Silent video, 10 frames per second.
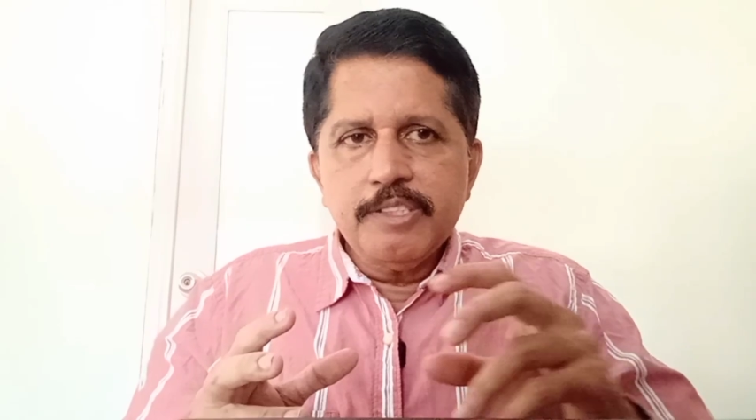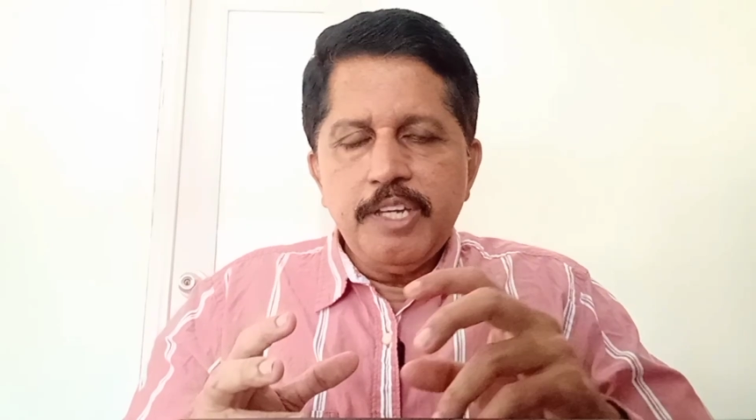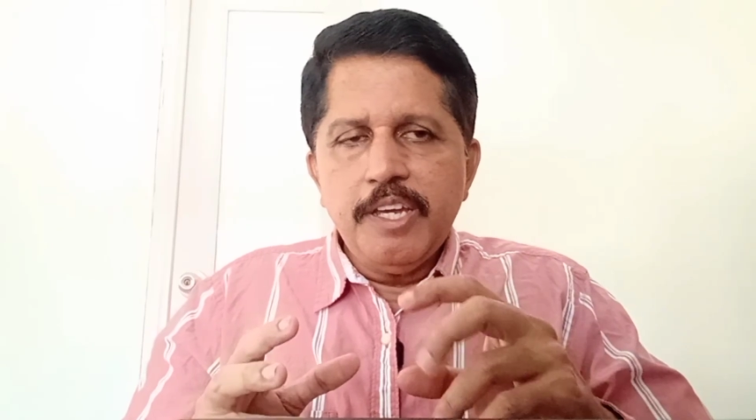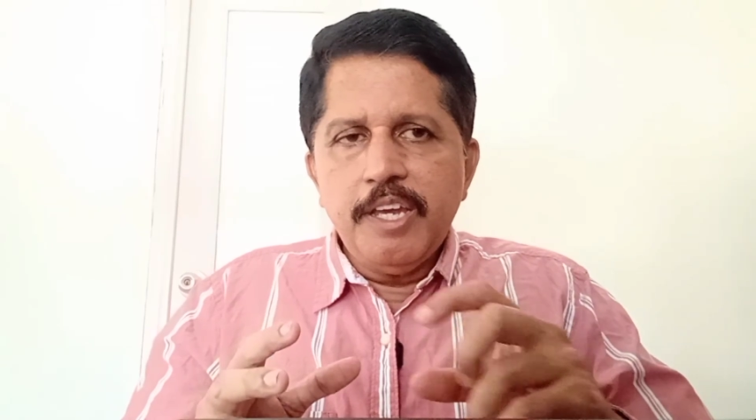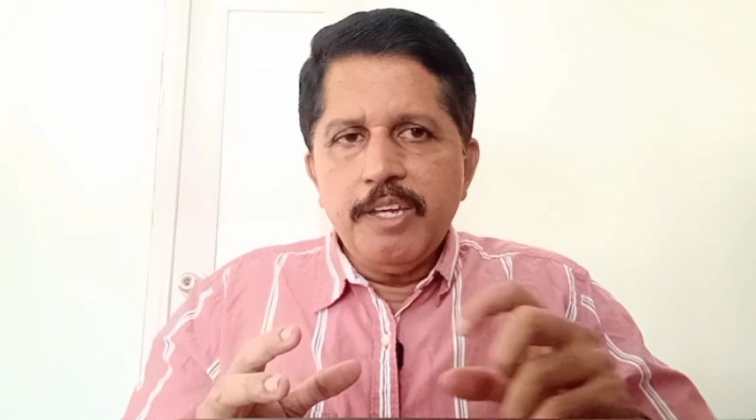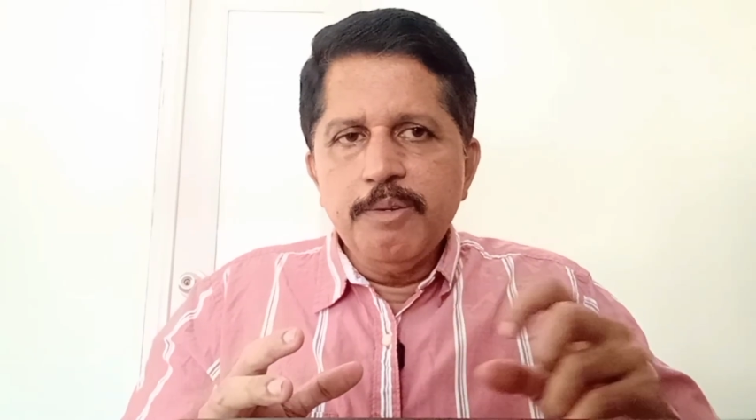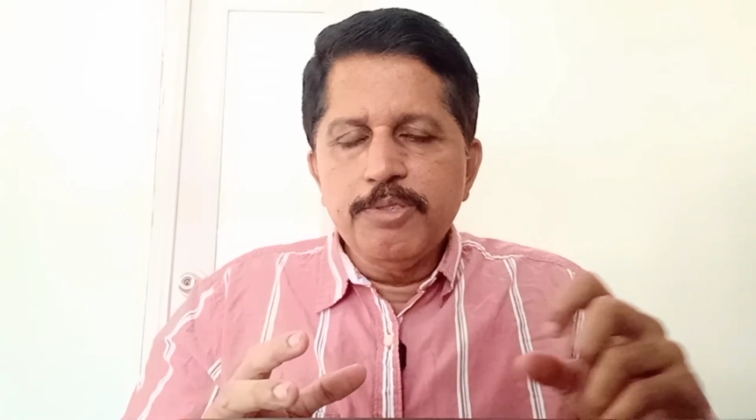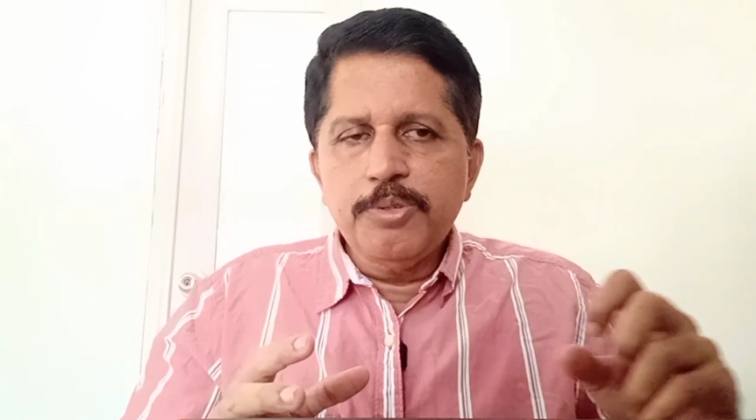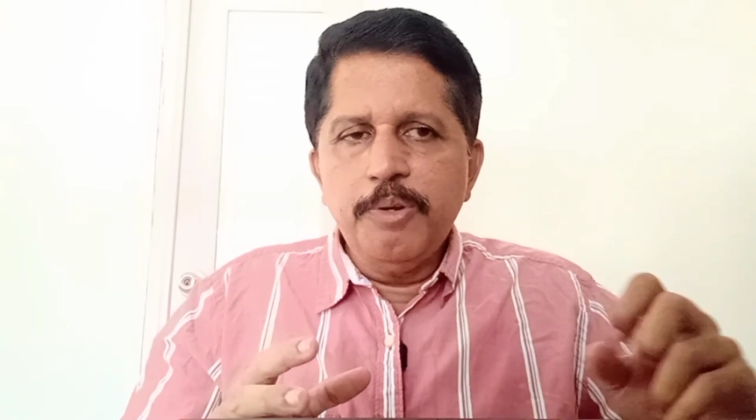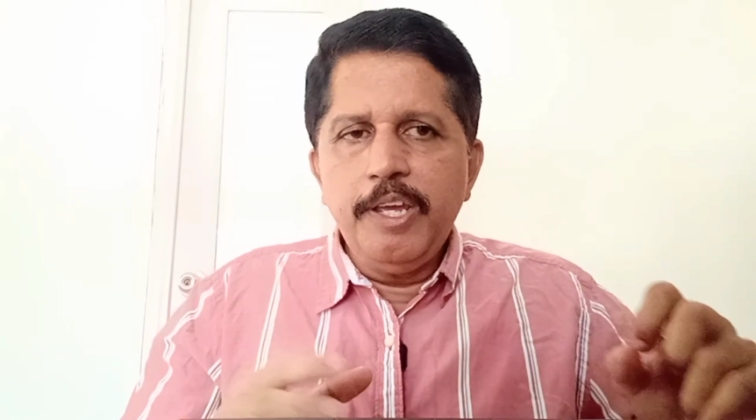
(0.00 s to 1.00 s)
and CIA
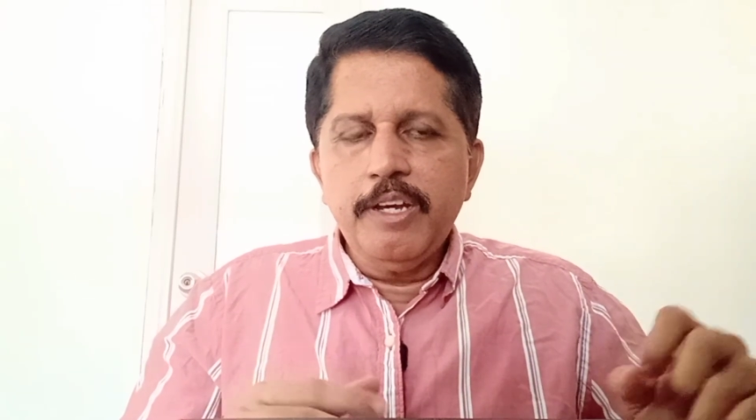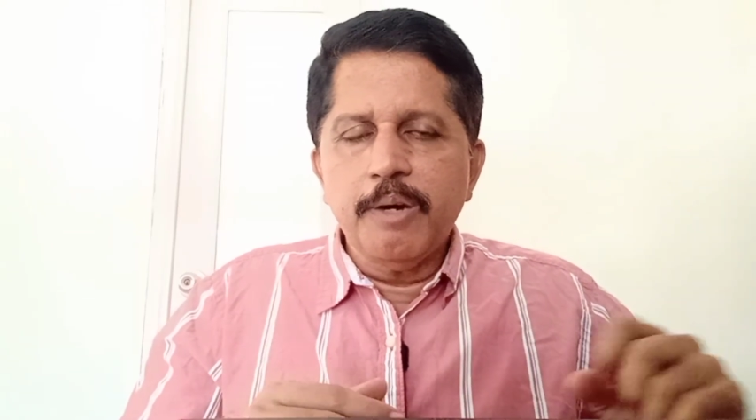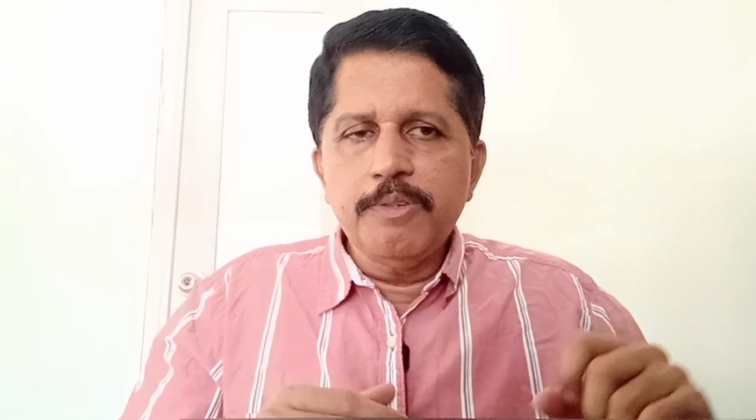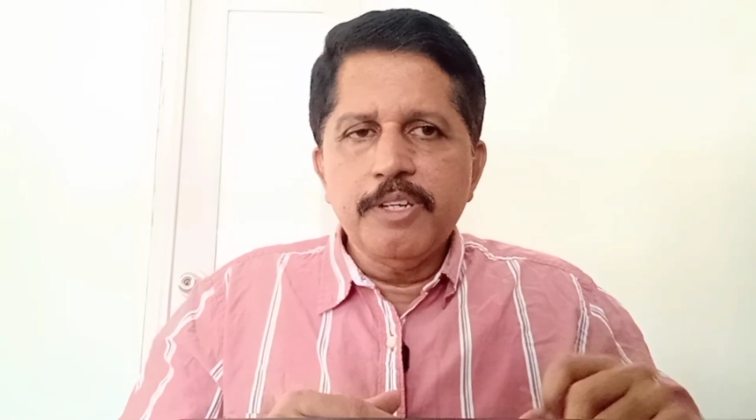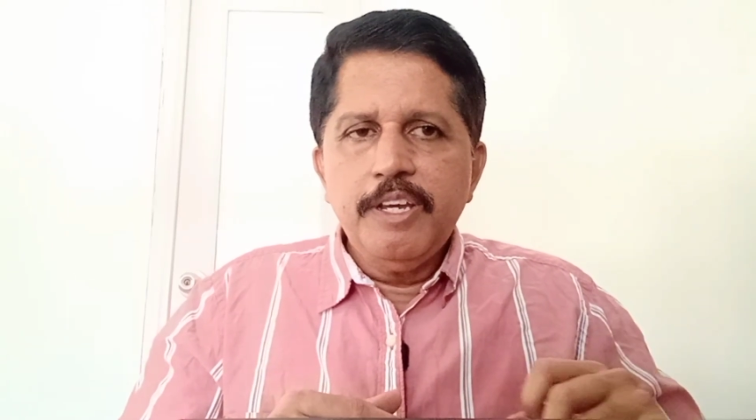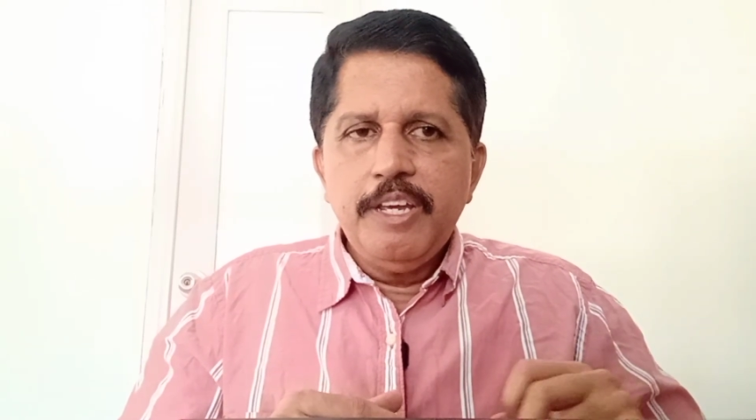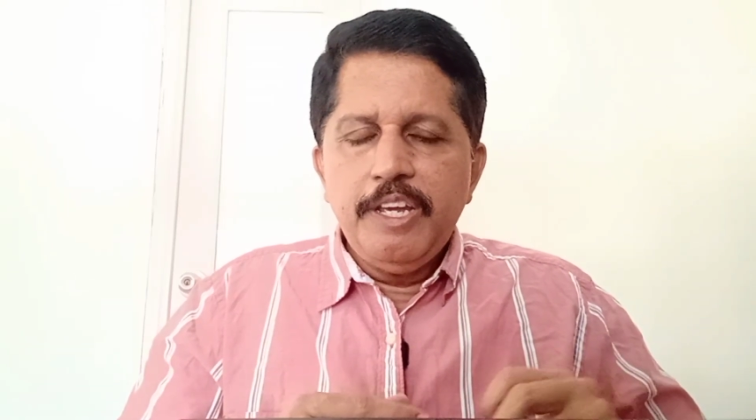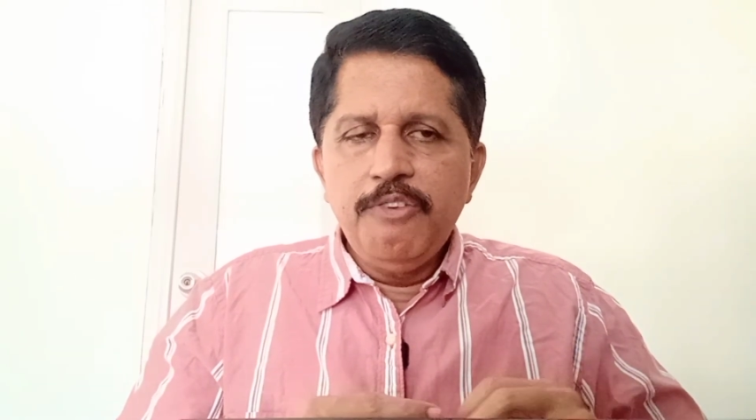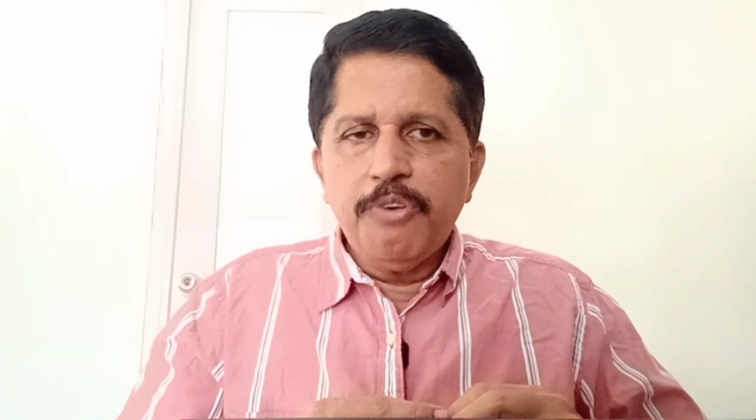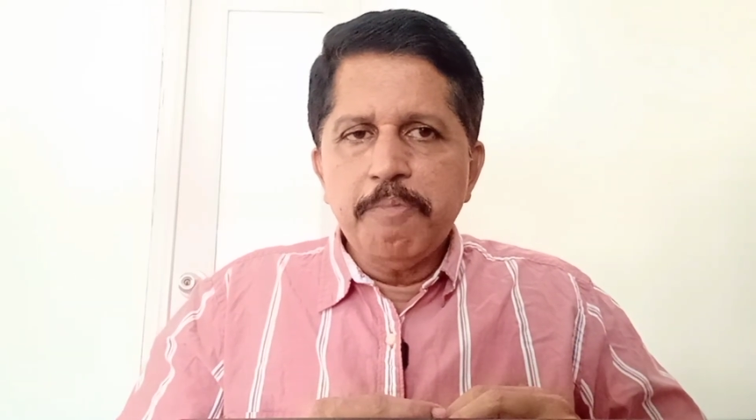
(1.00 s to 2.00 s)
used to leak out
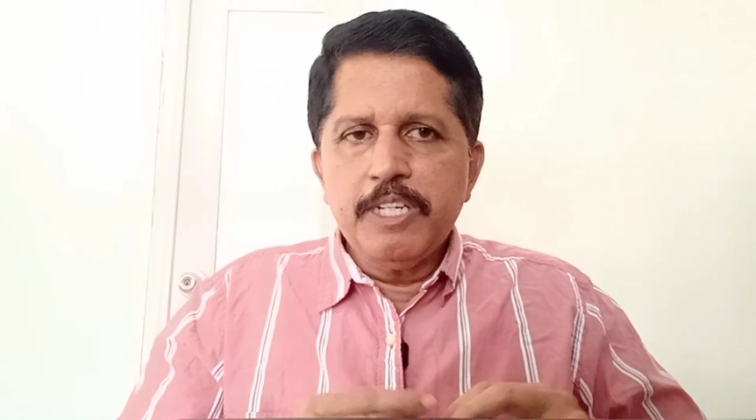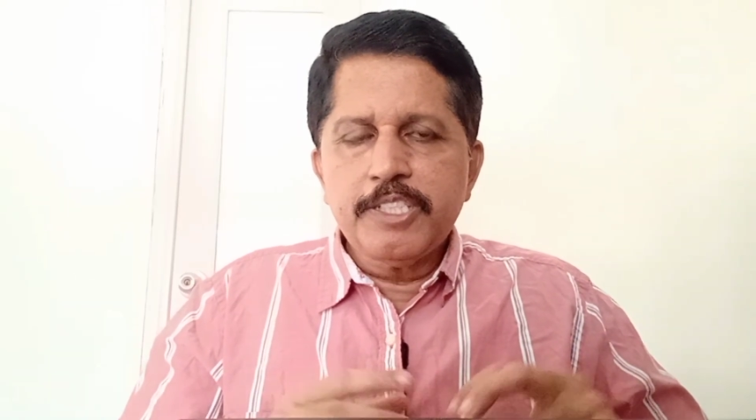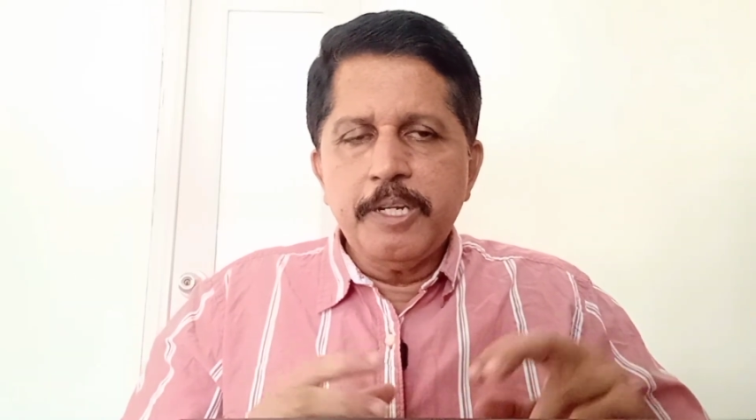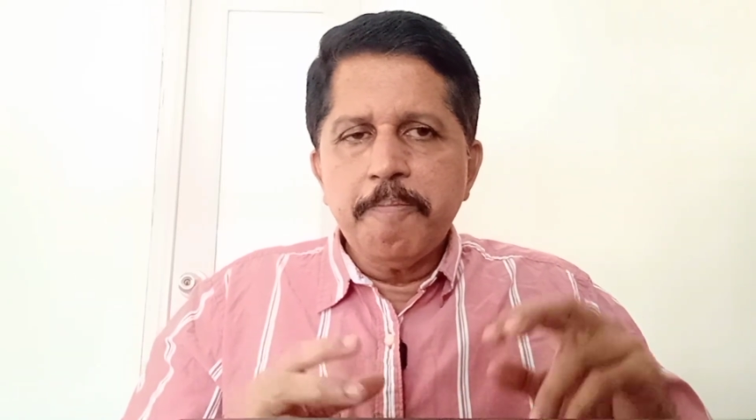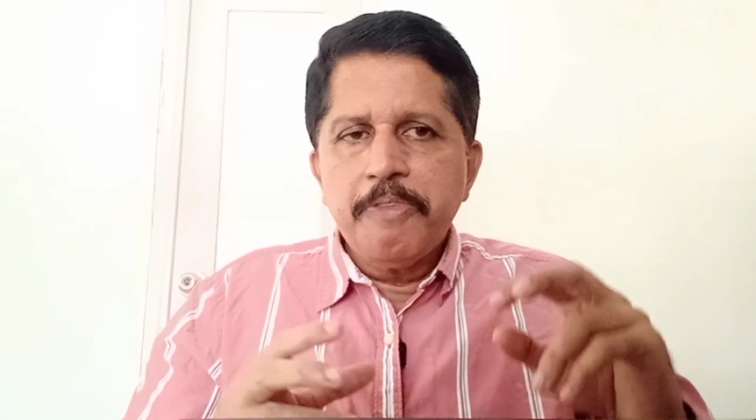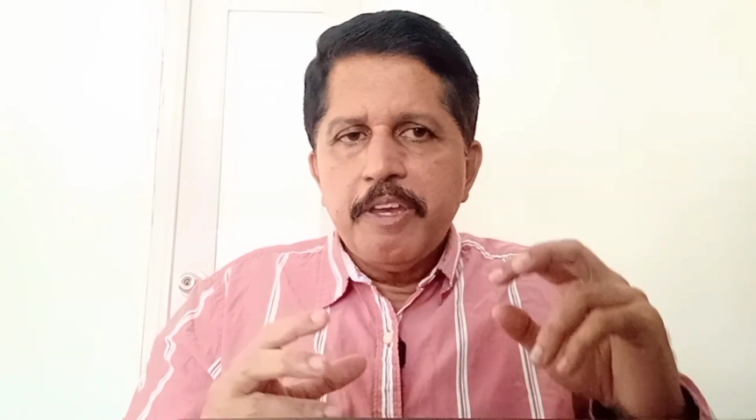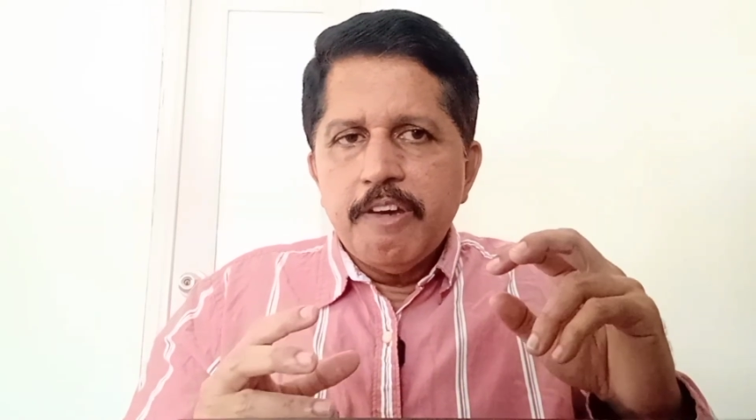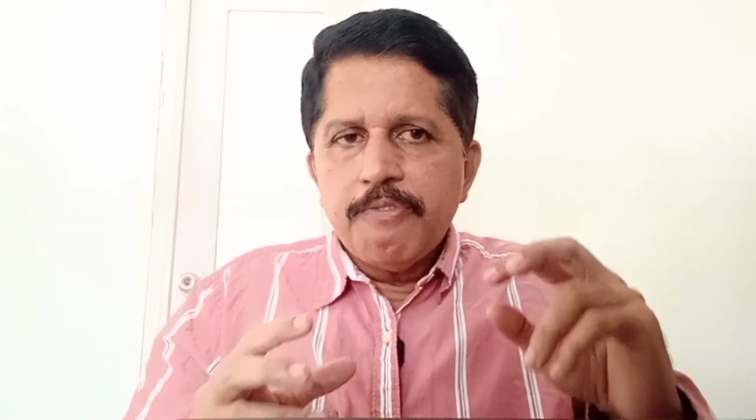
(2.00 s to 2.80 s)
information